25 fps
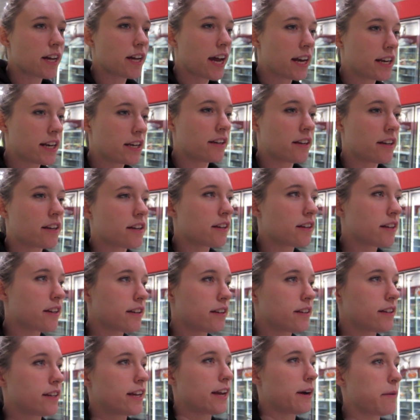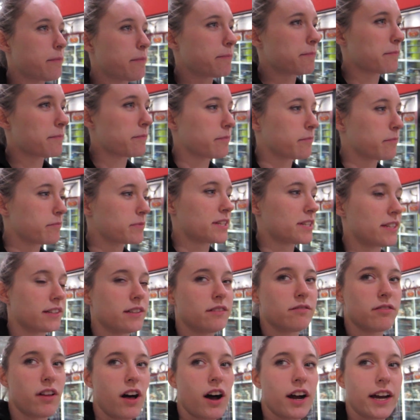And yep, I'm
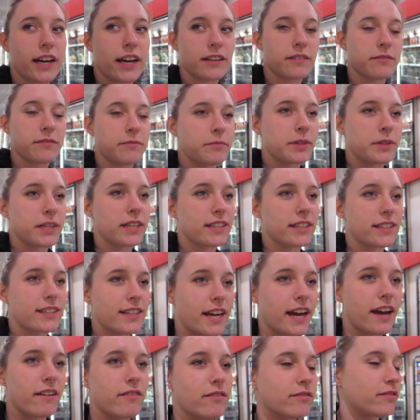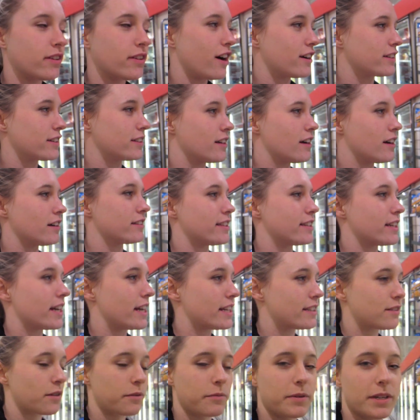still vlogging because I haven't vlogged all
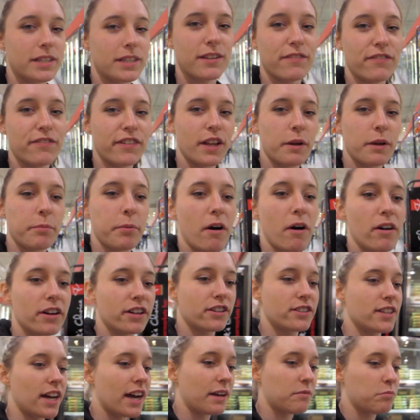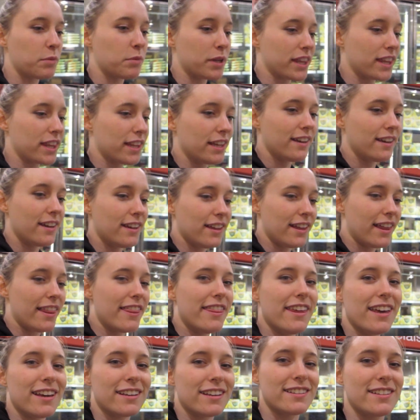today. So I'm gonna fill up all your time with
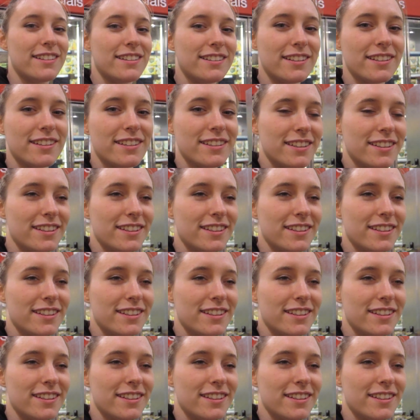this.